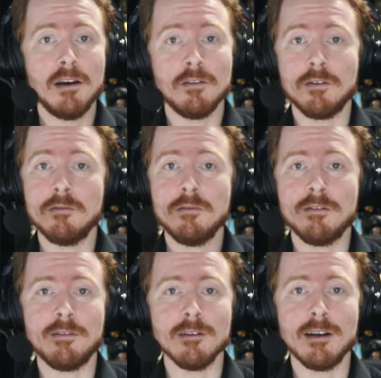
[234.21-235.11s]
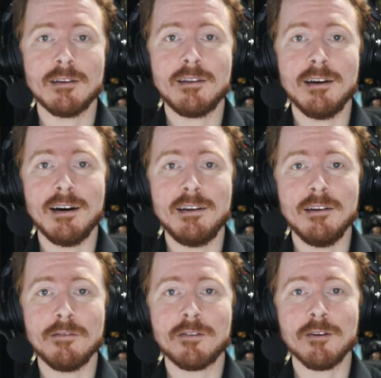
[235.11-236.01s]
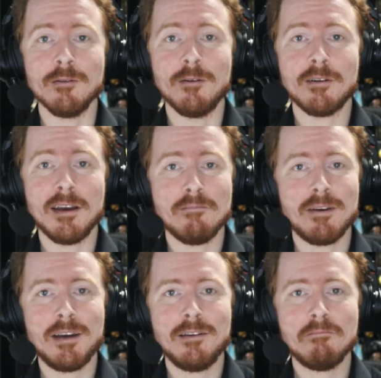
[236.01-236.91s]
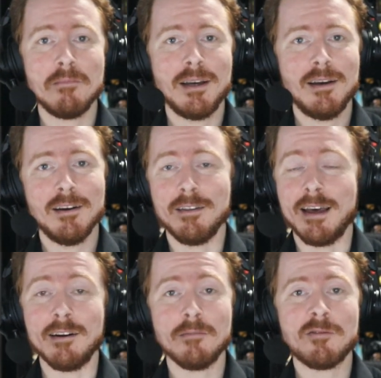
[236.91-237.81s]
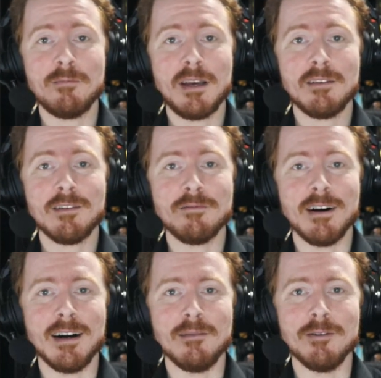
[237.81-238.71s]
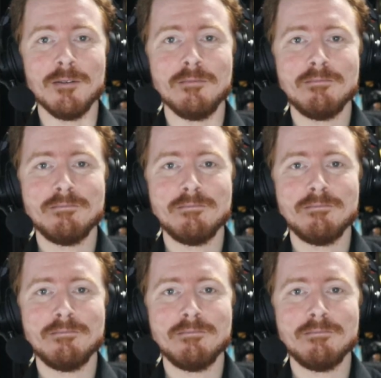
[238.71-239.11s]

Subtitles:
so if you like the idea of a solo campaign, that option makes it viable.